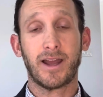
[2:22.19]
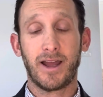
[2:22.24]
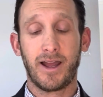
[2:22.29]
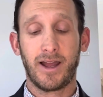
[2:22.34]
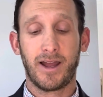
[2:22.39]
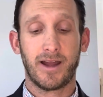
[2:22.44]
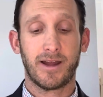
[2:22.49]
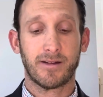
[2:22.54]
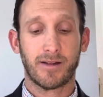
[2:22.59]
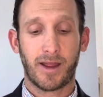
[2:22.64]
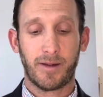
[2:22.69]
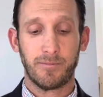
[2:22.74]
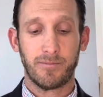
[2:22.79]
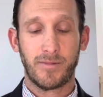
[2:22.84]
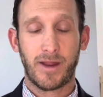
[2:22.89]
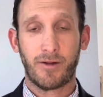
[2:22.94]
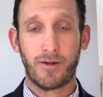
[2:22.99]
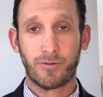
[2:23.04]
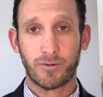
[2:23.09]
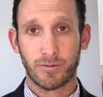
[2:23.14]
I
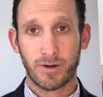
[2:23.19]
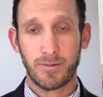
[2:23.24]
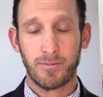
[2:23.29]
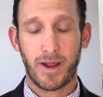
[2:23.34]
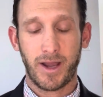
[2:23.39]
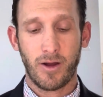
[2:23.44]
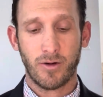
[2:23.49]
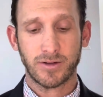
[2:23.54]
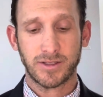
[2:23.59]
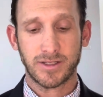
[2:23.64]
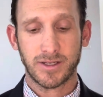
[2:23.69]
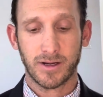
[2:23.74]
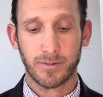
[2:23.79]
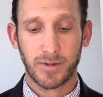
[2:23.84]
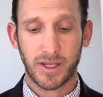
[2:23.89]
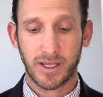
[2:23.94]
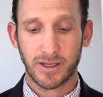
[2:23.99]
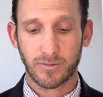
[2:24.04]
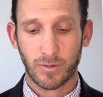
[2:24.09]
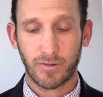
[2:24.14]
have to read my notes here
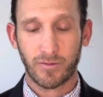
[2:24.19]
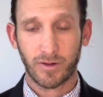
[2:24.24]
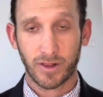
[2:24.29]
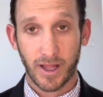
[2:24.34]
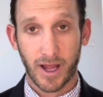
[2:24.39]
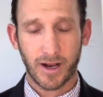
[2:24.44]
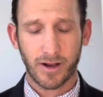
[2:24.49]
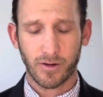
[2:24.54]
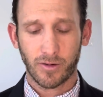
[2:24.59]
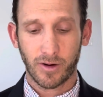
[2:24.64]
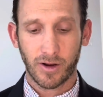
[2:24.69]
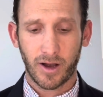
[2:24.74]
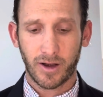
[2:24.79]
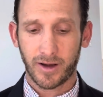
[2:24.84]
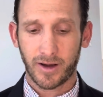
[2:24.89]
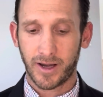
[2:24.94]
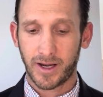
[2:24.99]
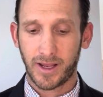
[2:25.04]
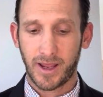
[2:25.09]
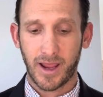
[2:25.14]
because we have a lot going on
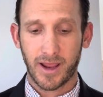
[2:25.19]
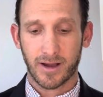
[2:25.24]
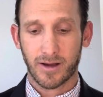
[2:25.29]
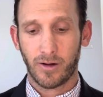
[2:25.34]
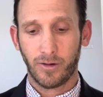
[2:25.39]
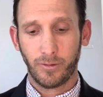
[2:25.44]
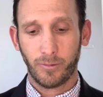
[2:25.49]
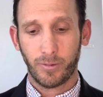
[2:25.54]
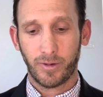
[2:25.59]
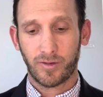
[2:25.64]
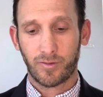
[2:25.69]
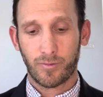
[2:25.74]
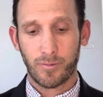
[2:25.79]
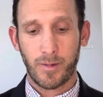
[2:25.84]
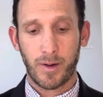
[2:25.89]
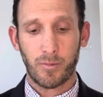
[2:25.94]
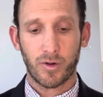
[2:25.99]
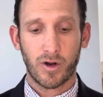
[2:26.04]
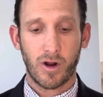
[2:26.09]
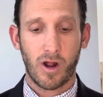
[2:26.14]
and I can't always
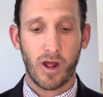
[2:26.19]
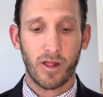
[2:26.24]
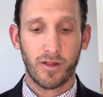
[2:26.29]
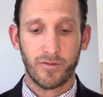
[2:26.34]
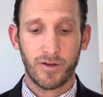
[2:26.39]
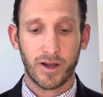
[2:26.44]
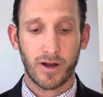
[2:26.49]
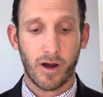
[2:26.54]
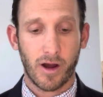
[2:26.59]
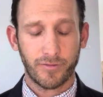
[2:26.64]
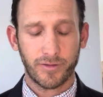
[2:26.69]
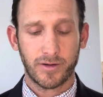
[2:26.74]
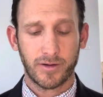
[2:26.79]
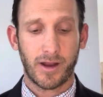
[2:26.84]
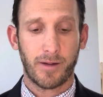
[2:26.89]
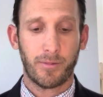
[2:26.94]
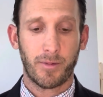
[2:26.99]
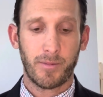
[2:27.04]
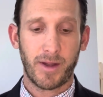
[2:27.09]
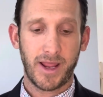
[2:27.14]
remember all of it off the
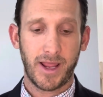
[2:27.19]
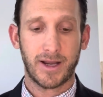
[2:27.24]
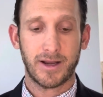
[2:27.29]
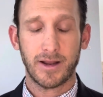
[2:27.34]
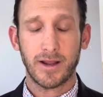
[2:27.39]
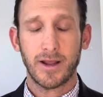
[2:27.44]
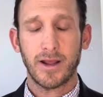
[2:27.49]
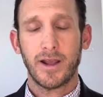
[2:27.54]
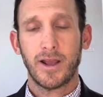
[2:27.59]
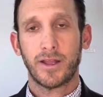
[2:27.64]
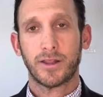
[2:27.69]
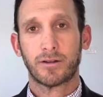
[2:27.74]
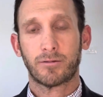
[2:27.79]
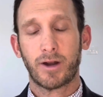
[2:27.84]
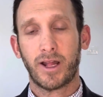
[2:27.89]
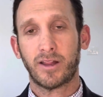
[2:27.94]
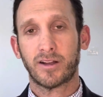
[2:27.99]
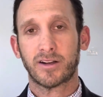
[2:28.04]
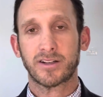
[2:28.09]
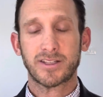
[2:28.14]
top of my head. The
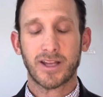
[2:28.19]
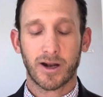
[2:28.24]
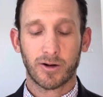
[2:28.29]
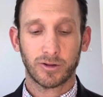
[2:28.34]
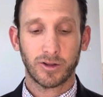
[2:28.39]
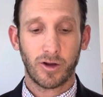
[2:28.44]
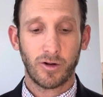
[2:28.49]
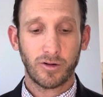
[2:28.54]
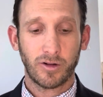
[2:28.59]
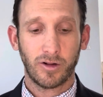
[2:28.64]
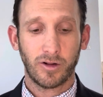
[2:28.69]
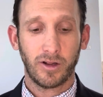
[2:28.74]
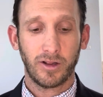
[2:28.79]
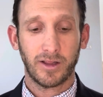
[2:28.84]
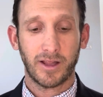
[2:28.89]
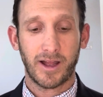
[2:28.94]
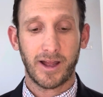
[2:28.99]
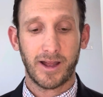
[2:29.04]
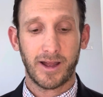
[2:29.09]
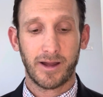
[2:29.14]
Railers, our local
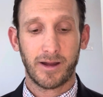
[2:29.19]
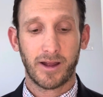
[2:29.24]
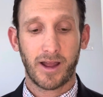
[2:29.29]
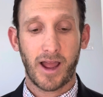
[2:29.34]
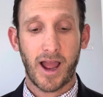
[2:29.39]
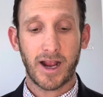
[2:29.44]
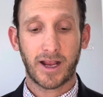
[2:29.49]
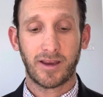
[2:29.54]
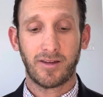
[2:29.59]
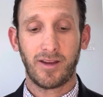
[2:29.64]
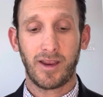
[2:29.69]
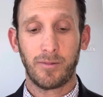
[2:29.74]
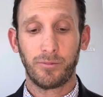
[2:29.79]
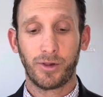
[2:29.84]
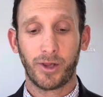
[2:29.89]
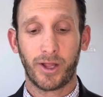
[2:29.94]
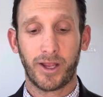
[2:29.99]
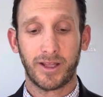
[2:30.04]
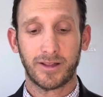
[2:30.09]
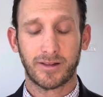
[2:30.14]
hockey team,
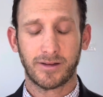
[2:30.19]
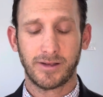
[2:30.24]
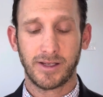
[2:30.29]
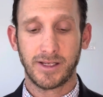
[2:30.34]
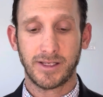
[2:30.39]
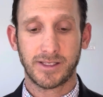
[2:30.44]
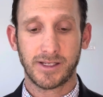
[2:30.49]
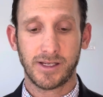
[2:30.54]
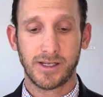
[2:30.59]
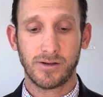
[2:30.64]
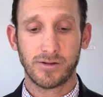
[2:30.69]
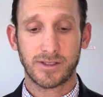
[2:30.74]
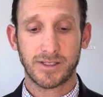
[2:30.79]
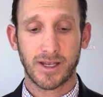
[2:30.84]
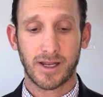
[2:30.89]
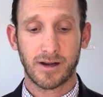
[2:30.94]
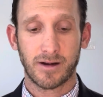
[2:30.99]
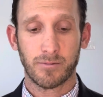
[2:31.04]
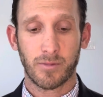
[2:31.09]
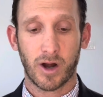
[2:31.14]
playing at the DCU
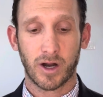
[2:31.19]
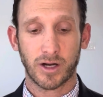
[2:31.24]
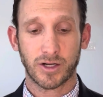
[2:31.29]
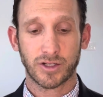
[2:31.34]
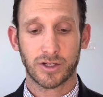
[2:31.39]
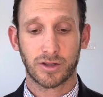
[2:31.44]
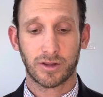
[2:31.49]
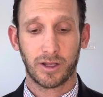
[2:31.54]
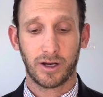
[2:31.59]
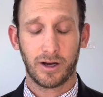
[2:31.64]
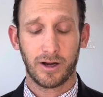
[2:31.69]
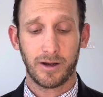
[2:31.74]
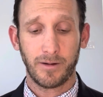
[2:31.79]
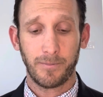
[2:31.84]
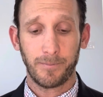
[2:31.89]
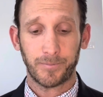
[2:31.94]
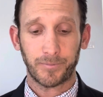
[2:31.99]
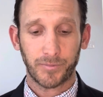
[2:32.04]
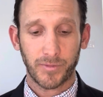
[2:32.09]
Center March 3rd.